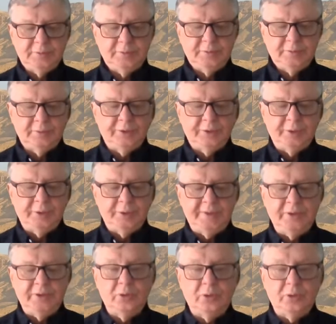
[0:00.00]
and 3,
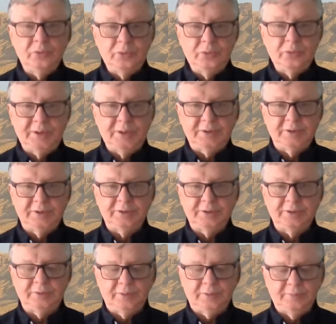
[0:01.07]
the unreasoning
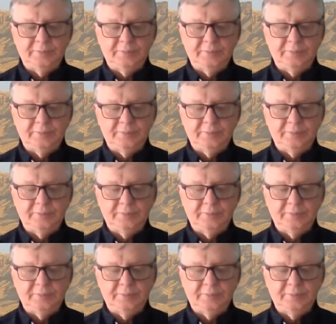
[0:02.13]
soul.